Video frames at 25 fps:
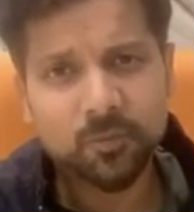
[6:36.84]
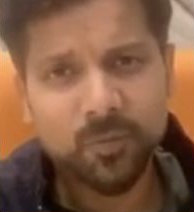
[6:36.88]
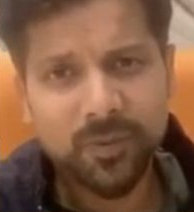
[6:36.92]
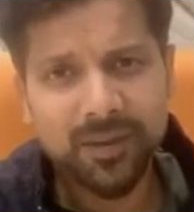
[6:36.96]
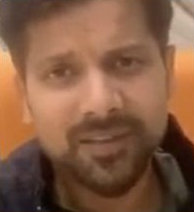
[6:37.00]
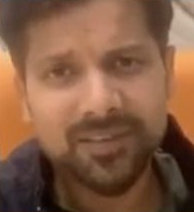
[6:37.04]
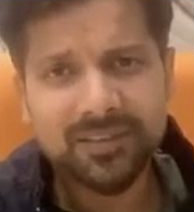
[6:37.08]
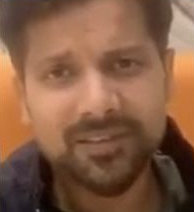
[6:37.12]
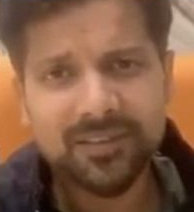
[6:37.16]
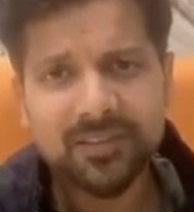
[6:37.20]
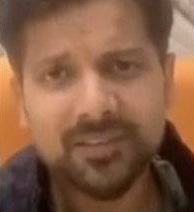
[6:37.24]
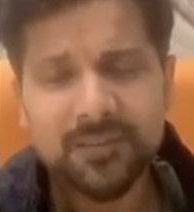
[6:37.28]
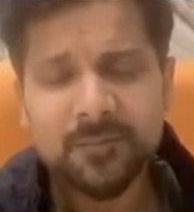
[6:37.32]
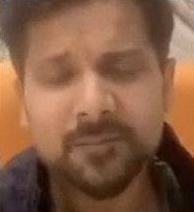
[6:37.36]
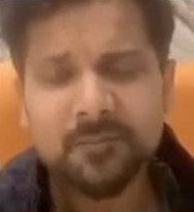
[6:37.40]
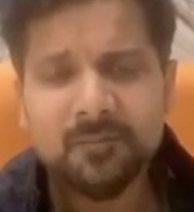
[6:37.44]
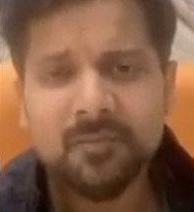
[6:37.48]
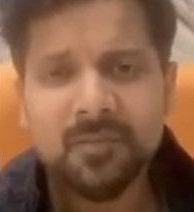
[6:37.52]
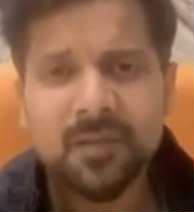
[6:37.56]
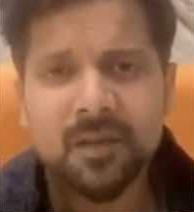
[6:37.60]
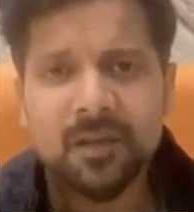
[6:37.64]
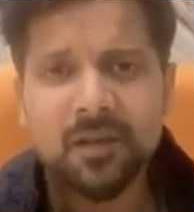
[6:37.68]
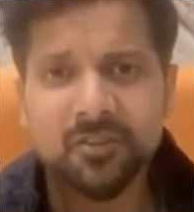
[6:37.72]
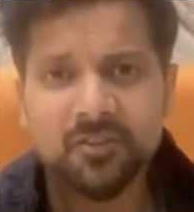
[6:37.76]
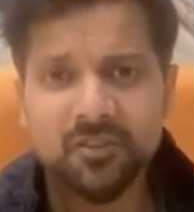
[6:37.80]
space,
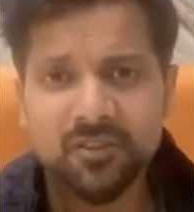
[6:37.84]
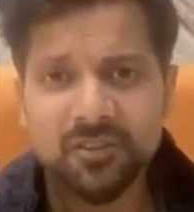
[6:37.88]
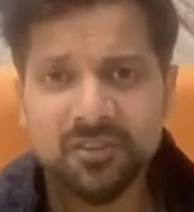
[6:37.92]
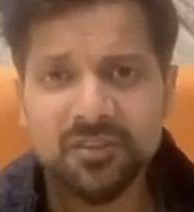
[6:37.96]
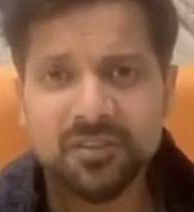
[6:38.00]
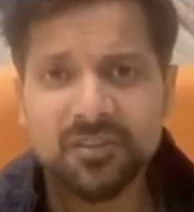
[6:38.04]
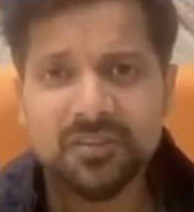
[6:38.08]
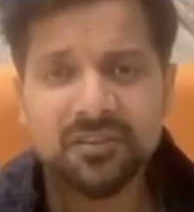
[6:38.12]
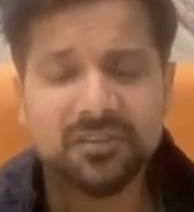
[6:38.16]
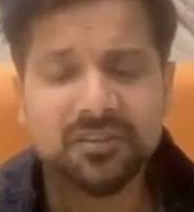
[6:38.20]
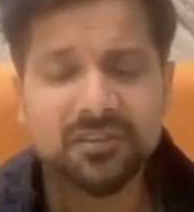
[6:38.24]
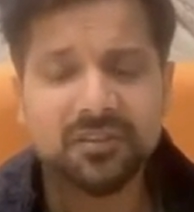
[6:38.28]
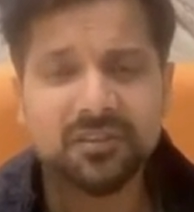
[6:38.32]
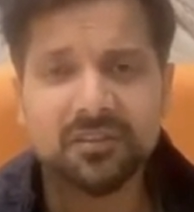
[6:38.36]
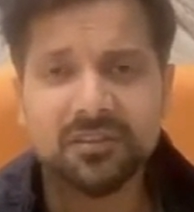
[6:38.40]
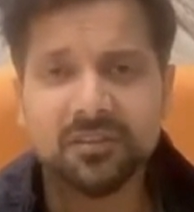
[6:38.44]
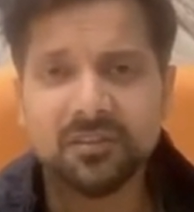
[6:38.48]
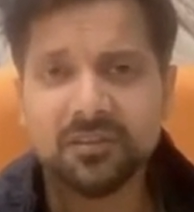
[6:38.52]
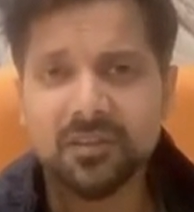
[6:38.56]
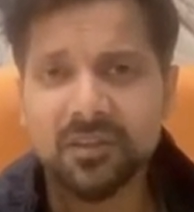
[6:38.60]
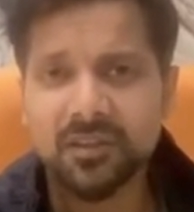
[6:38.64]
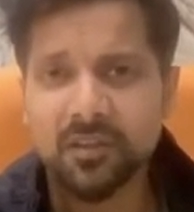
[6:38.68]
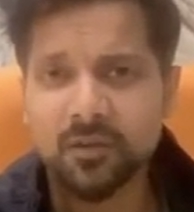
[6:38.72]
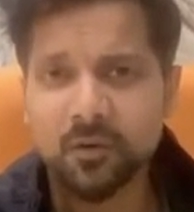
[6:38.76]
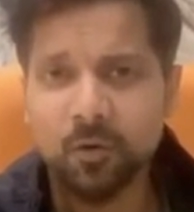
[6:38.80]
but just
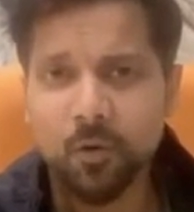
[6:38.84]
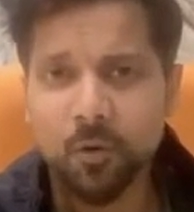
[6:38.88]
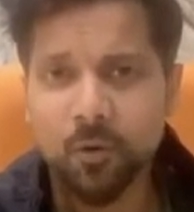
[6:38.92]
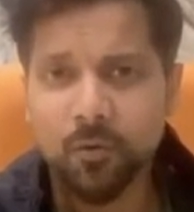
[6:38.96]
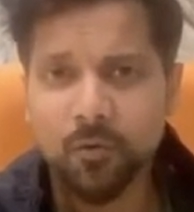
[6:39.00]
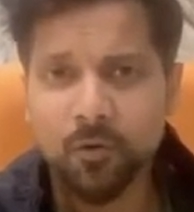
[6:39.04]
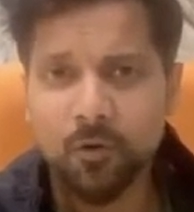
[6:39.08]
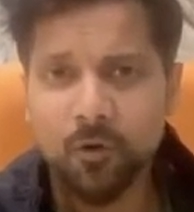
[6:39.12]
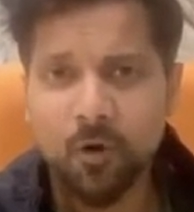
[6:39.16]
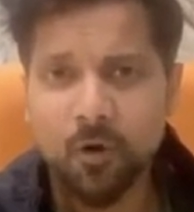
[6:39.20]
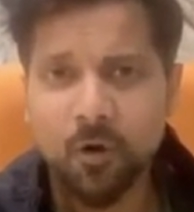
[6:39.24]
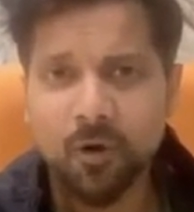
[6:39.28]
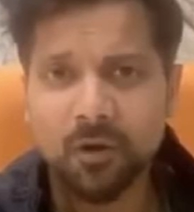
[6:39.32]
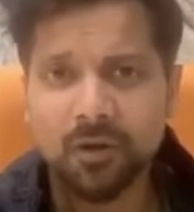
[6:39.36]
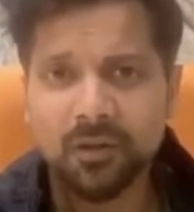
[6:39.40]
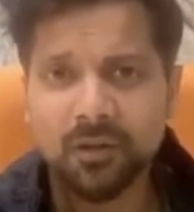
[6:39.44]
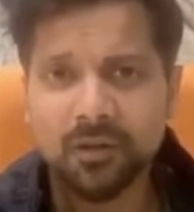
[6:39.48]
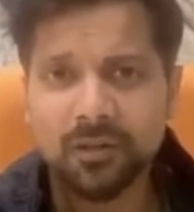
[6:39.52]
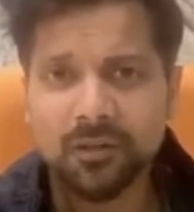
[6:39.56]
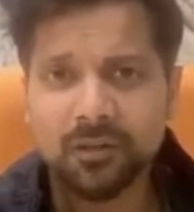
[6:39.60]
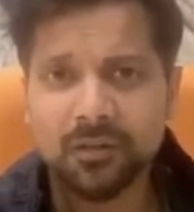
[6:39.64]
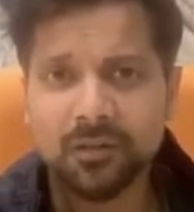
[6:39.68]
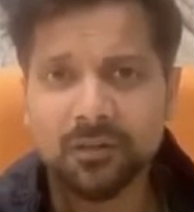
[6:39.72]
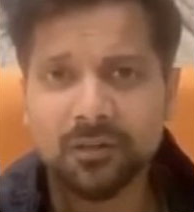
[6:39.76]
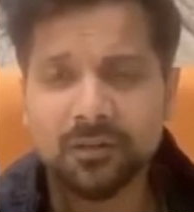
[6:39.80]
uh, an
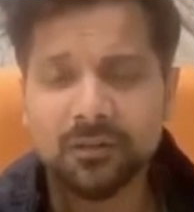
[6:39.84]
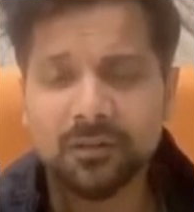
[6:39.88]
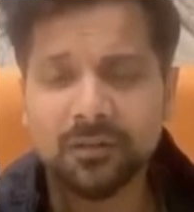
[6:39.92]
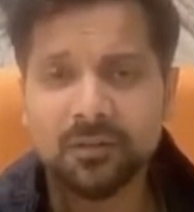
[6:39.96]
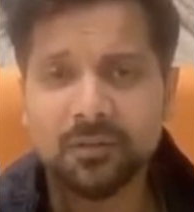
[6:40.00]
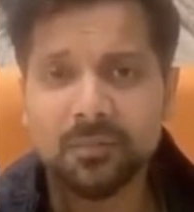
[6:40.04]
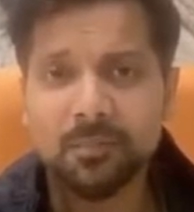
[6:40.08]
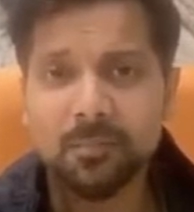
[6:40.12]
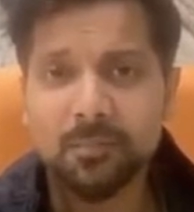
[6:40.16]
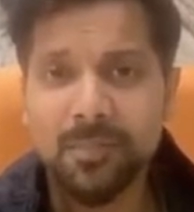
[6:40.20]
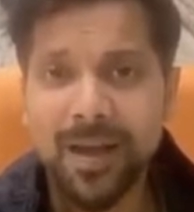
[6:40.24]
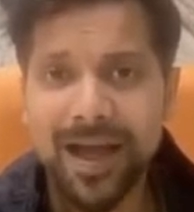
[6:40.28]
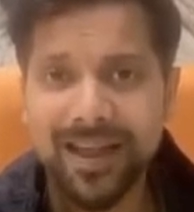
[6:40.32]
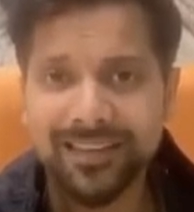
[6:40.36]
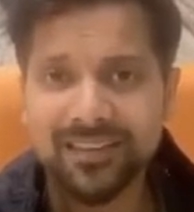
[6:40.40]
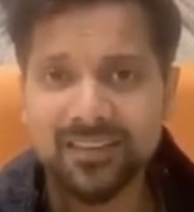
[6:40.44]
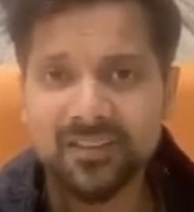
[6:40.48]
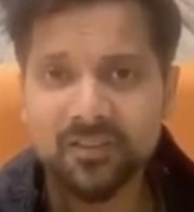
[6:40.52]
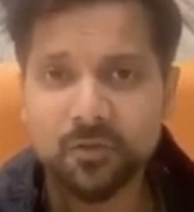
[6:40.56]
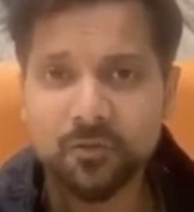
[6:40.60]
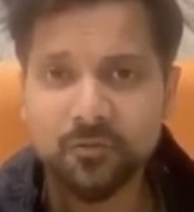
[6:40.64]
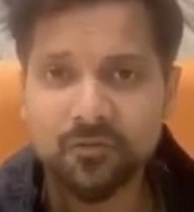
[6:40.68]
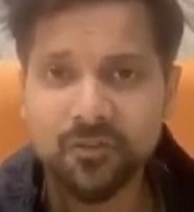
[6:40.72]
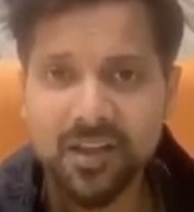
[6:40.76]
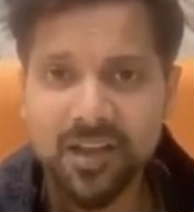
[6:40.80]
overall uh,
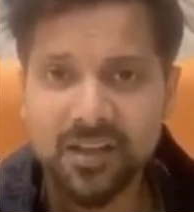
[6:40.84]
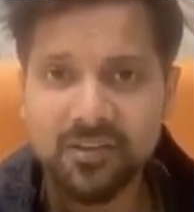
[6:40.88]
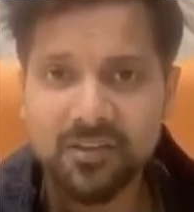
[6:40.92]
balance of